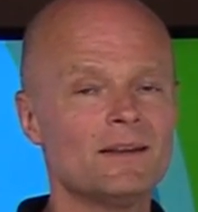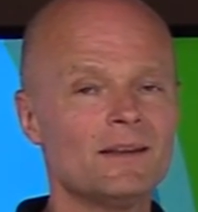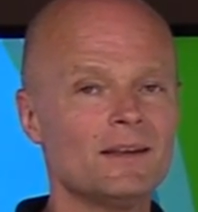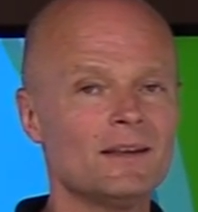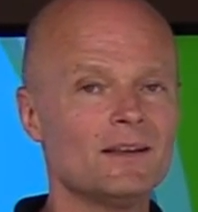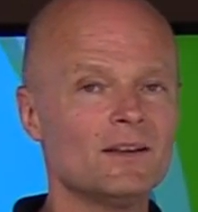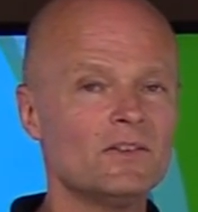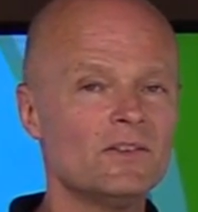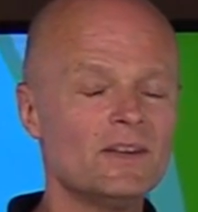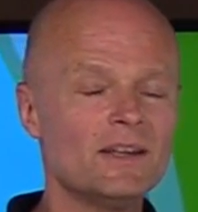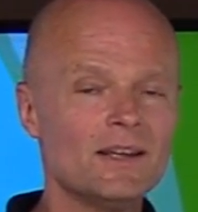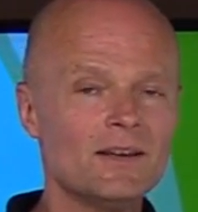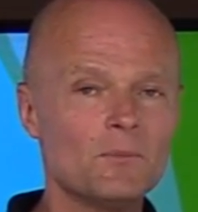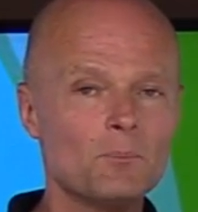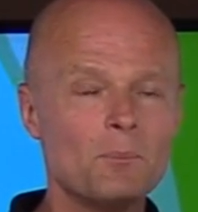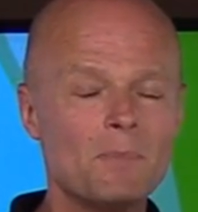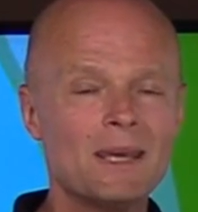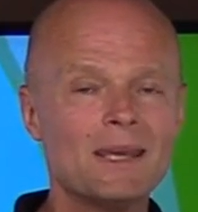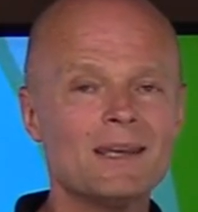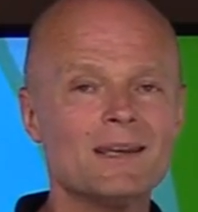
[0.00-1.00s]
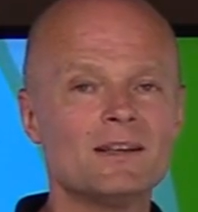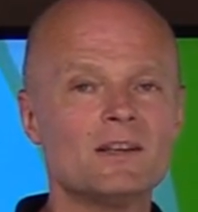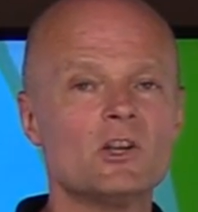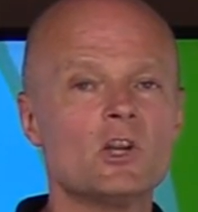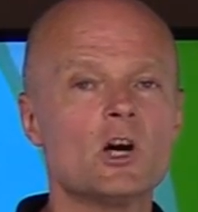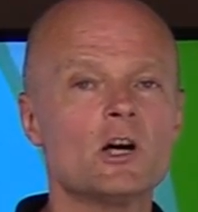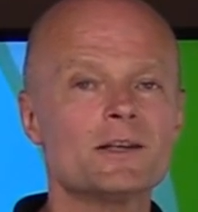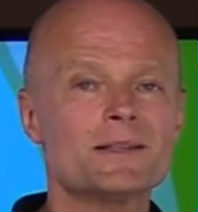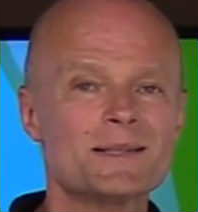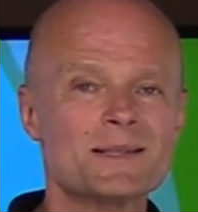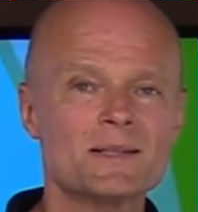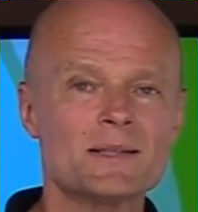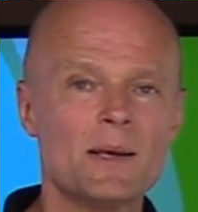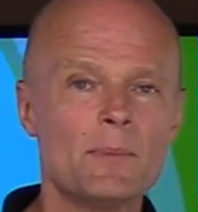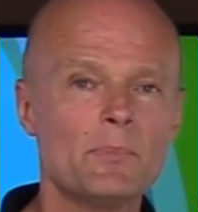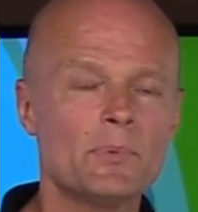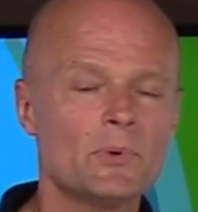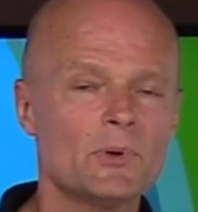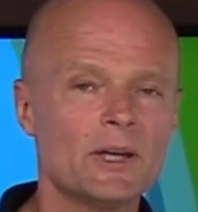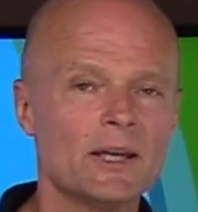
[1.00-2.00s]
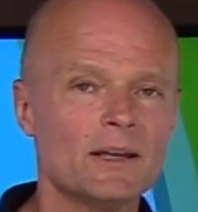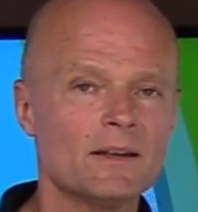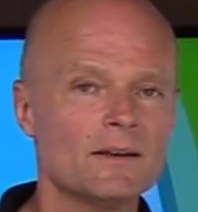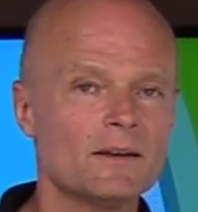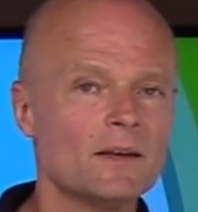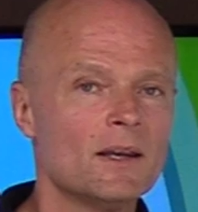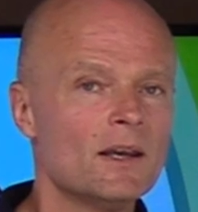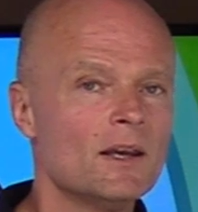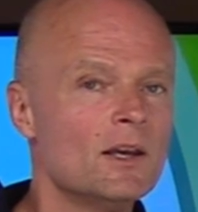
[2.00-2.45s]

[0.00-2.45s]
the, make it not separate.